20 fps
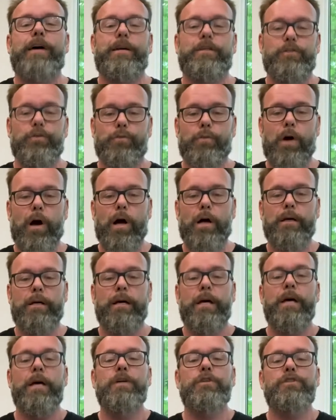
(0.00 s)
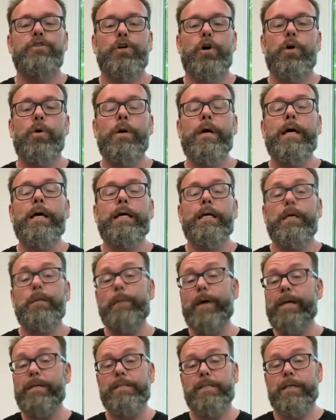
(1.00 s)
as a rock. So he
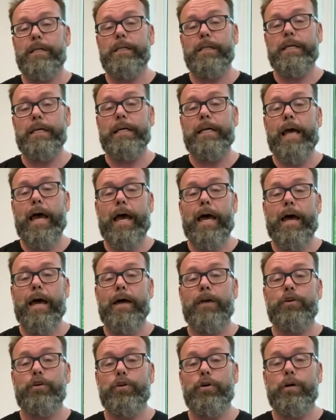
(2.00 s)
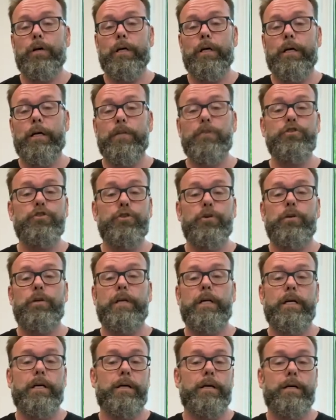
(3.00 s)
basically had
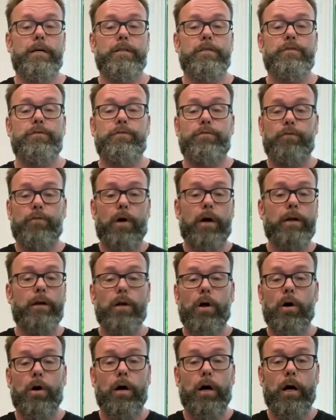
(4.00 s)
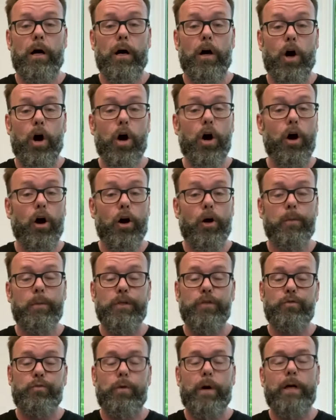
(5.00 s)
injured his front arm,
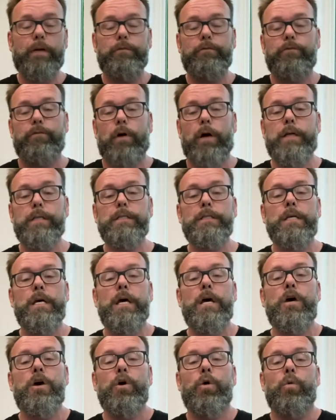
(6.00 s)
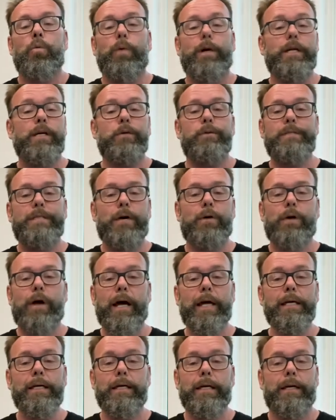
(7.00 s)
his right front, when he was out
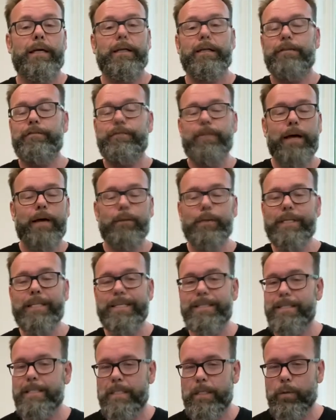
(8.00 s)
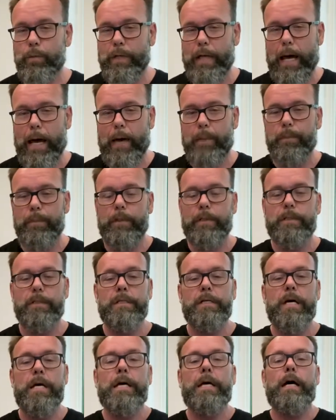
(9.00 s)
hiking. And the family didn't see what
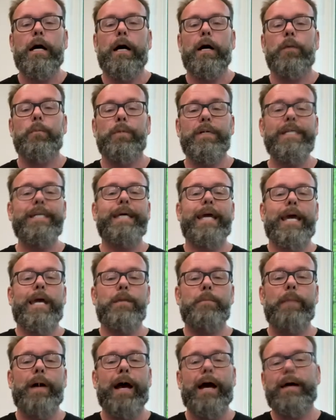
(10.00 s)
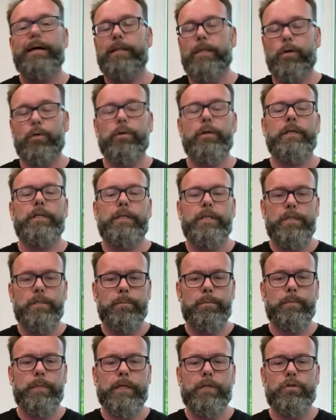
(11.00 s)
happened, but he came back. They were in this
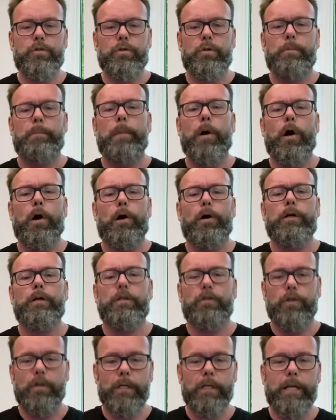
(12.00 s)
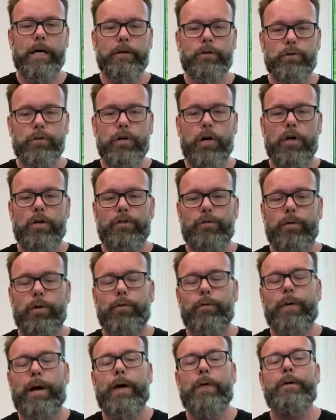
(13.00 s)
big sort of park and you can let your dogs run
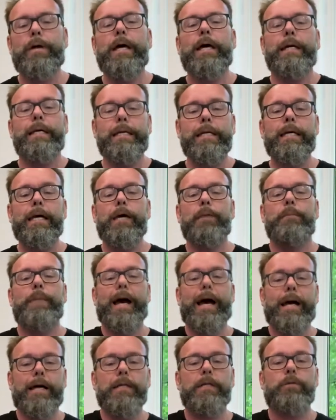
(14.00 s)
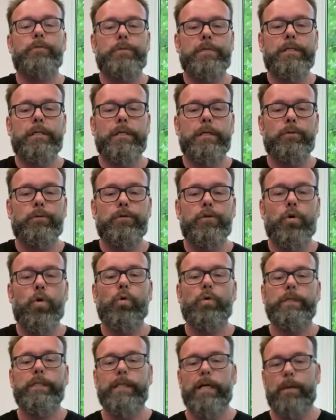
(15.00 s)
around. He came back and he was
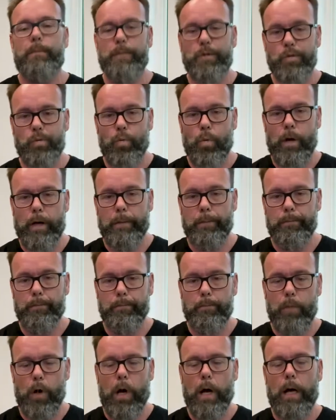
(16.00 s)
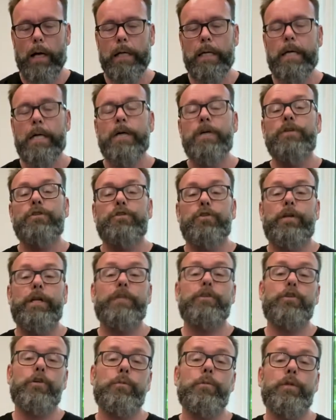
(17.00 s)
holding up his one paw. So
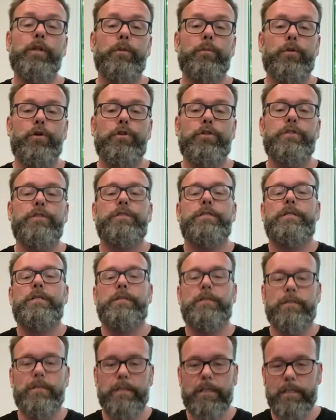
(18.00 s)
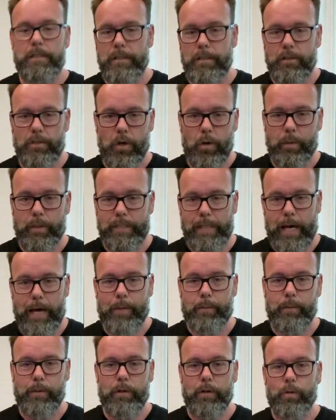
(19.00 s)
they took him to the emergency because these things always
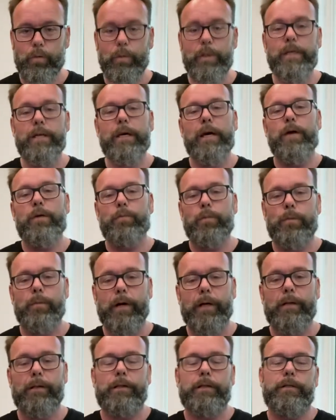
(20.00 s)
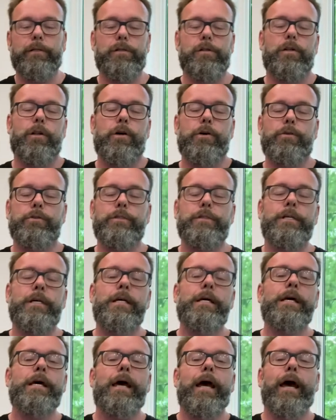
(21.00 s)
happen on the weekend when my clinic's closed.
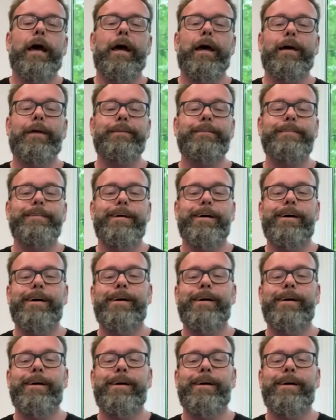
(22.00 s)
And